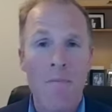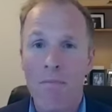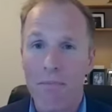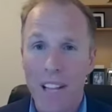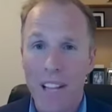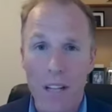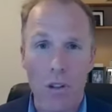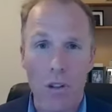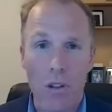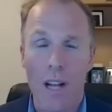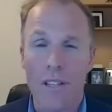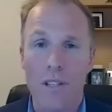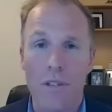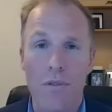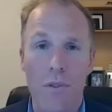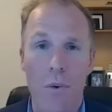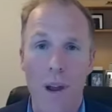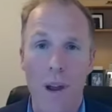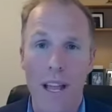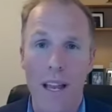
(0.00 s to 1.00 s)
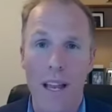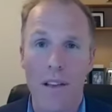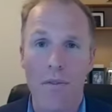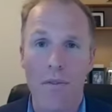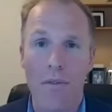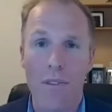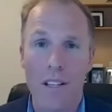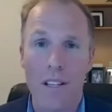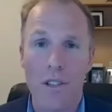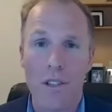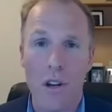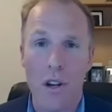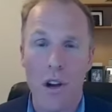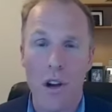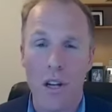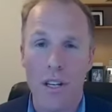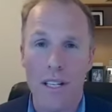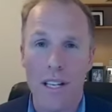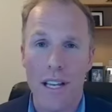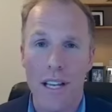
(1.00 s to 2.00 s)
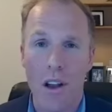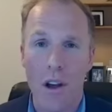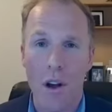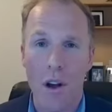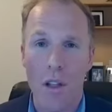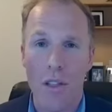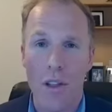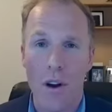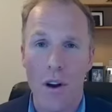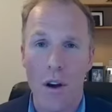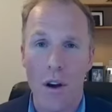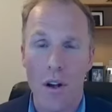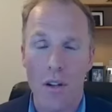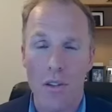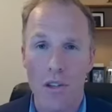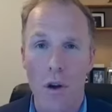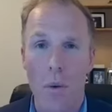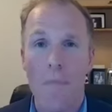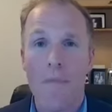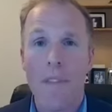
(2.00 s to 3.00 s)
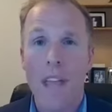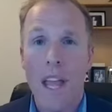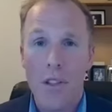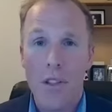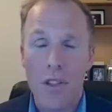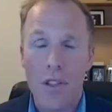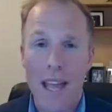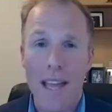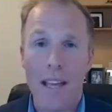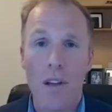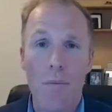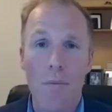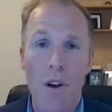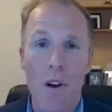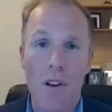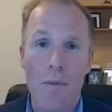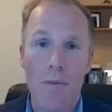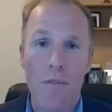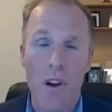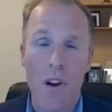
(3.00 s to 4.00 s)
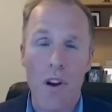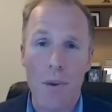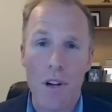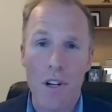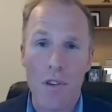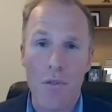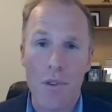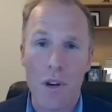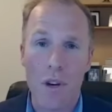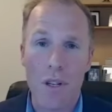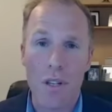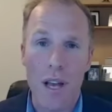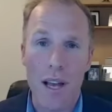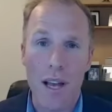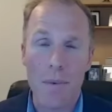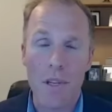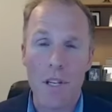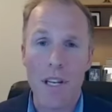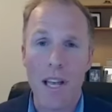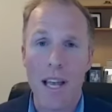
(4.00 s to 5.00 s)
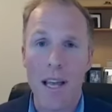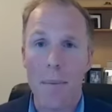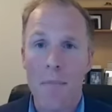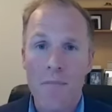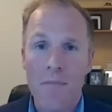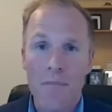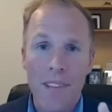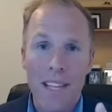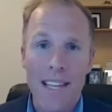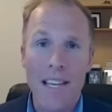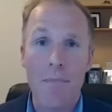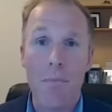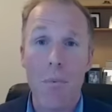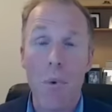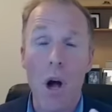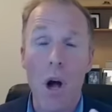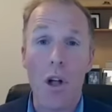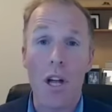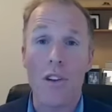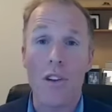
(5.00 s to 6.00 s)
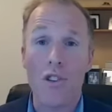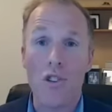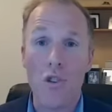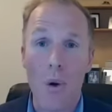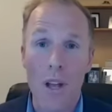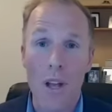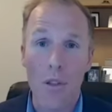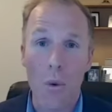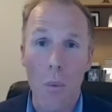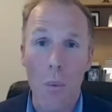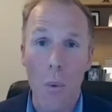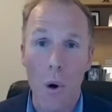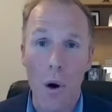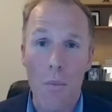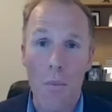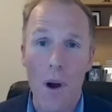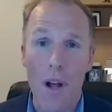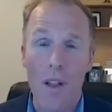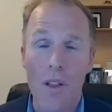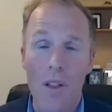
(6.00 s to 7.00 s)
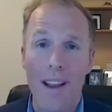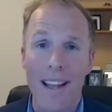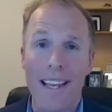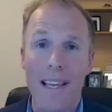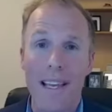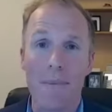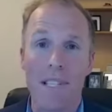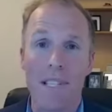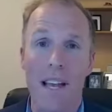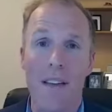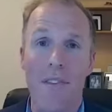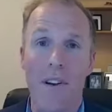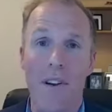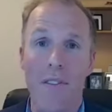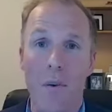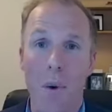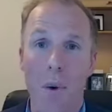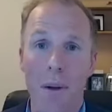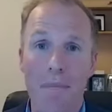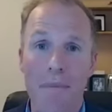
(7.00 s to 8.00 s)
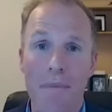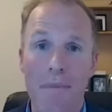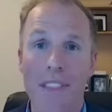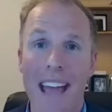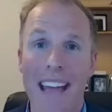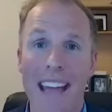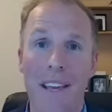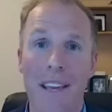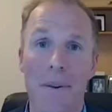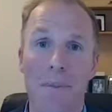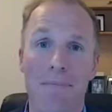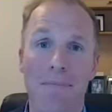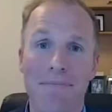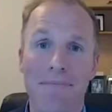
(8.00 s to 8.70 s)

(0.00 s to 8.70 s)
lots of great investor content on there also. Thank you very, very much for your time today. Keep well, enjoy the warm weather, and keep safe, everyone. Thank you.